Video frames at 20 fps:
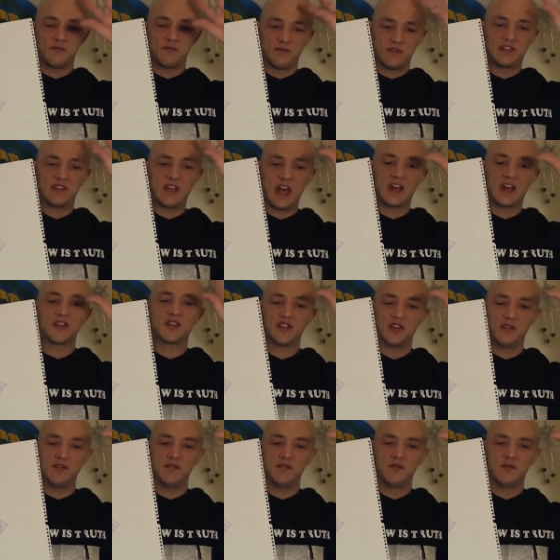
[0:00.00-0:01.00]

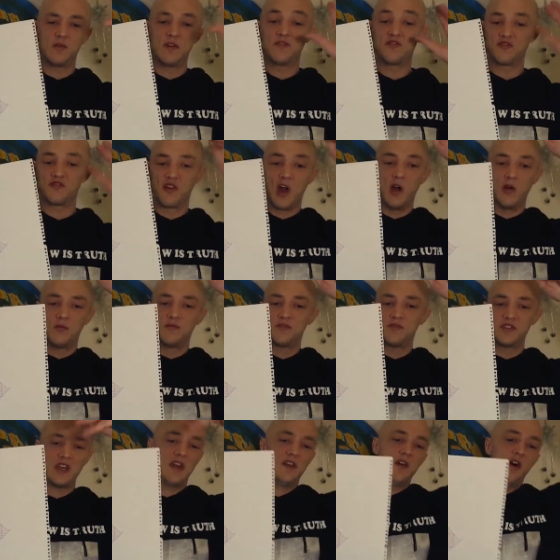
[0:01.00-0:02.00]
detection with
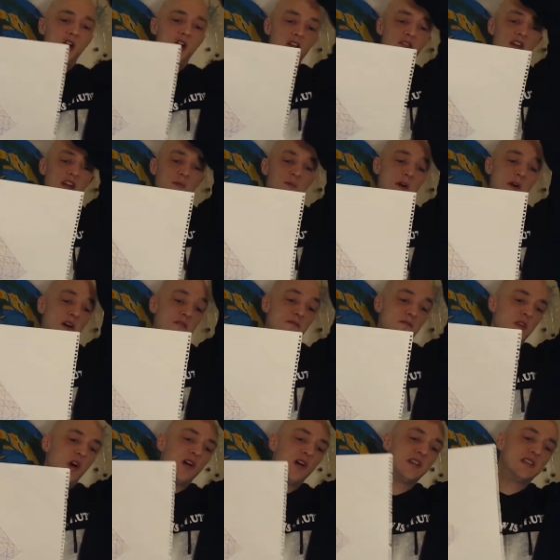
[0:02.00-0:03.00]
drones and hovered above over
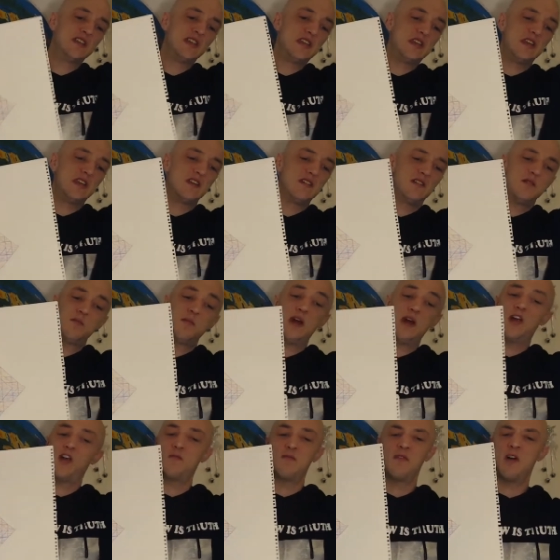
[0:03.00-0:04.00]
90
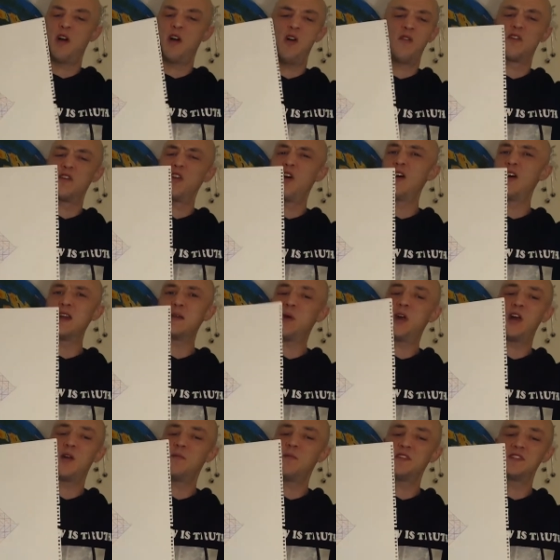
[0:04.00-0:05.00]

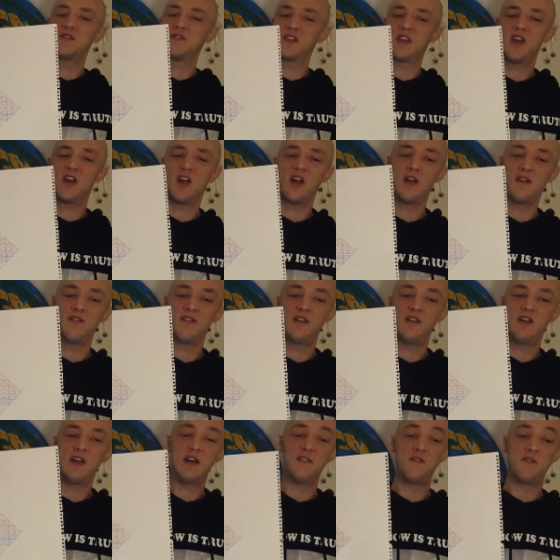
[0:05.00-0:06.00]
pyramids of the earth,
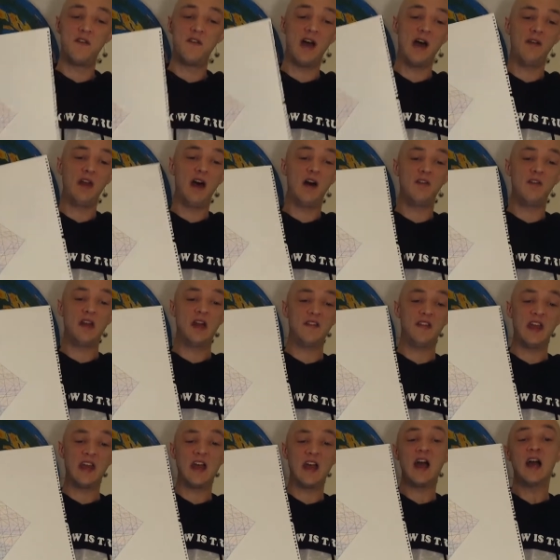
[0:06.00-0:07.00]
and found out that
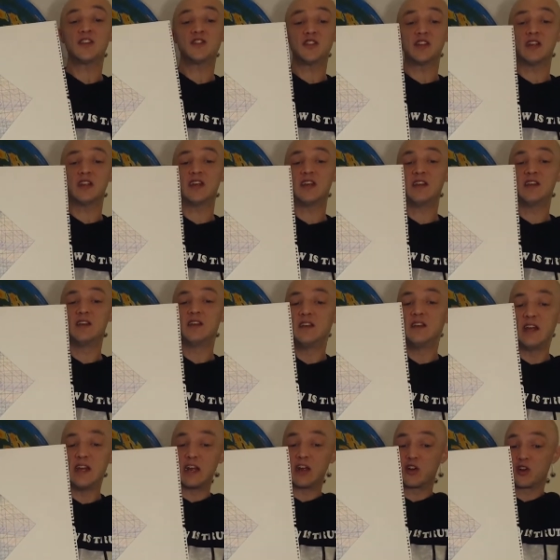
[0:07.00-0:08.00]
they actually
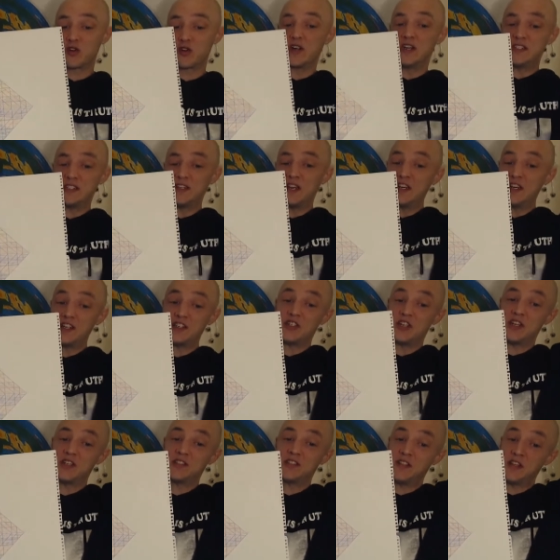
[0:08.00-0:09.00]
increase in
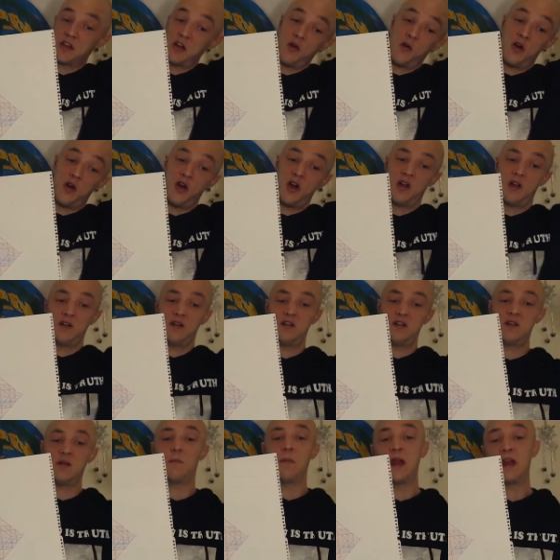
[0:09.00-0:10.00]
energy as they go higher,
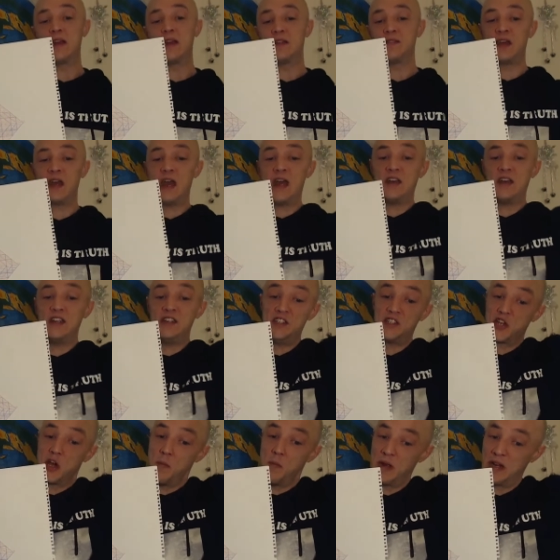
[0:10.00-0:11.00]
meaning that energy
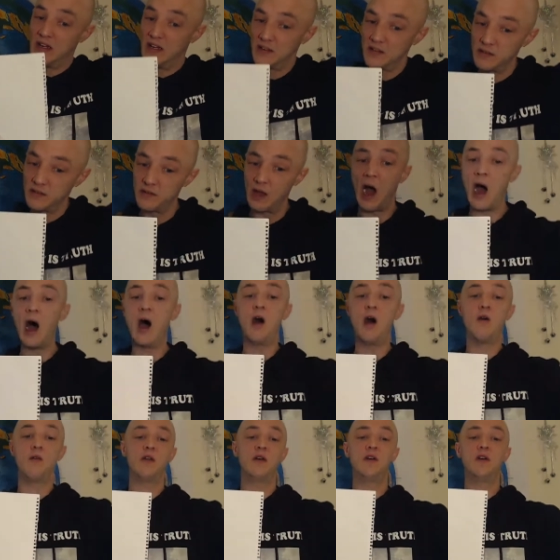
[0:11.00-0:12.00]
is coming
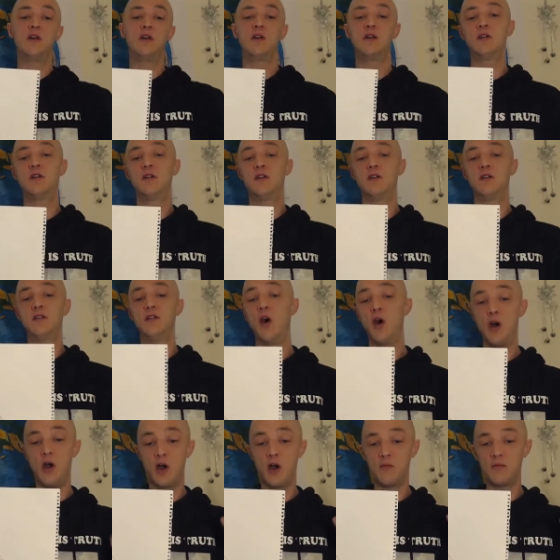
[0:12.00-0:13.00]
down,
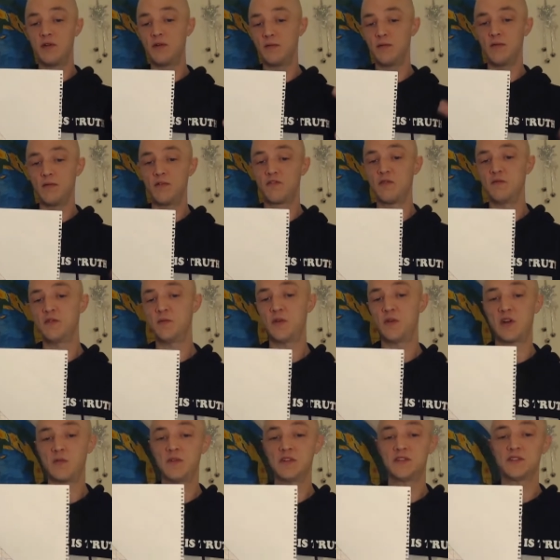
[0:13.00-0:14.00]
not up, from the
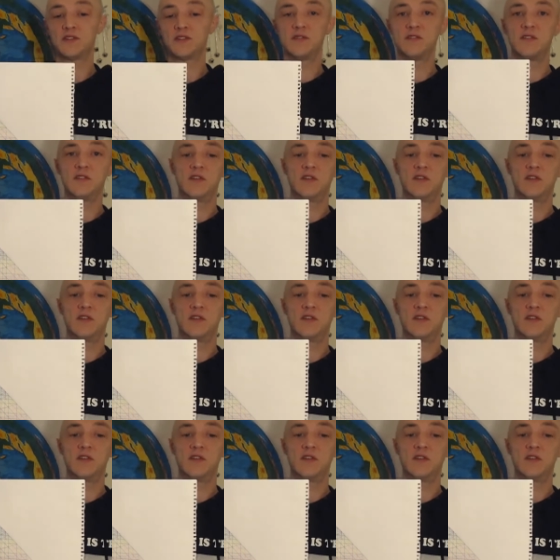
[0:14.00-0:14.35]
pyramids.